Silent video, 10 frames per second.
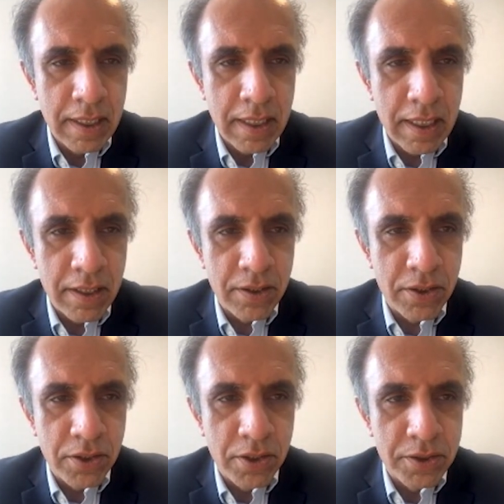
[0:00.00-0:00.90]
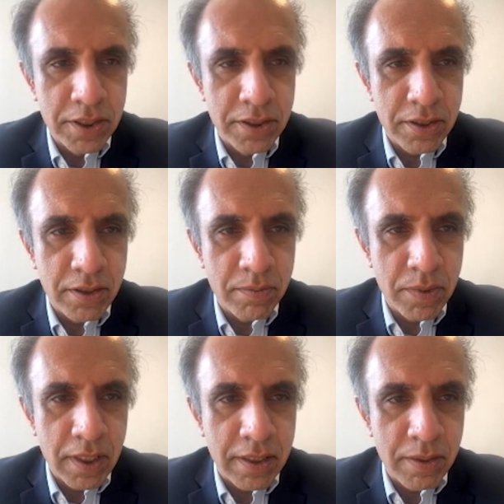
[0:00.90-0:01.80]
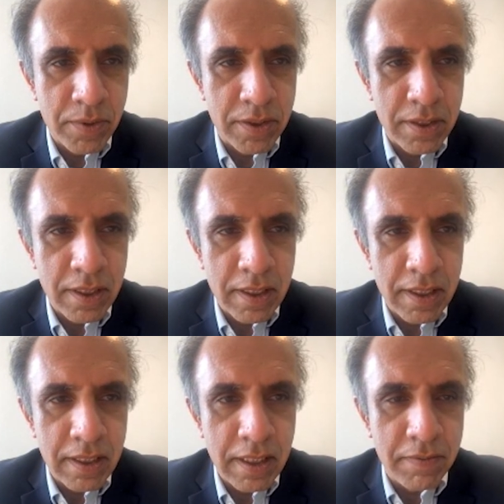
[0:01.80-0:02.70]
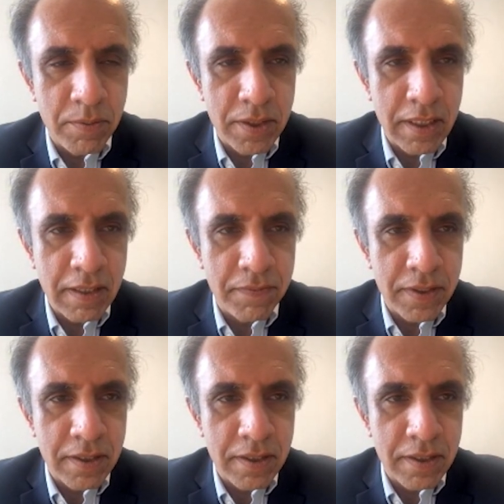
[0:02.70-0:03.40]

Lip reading: The good news is that I think with Lift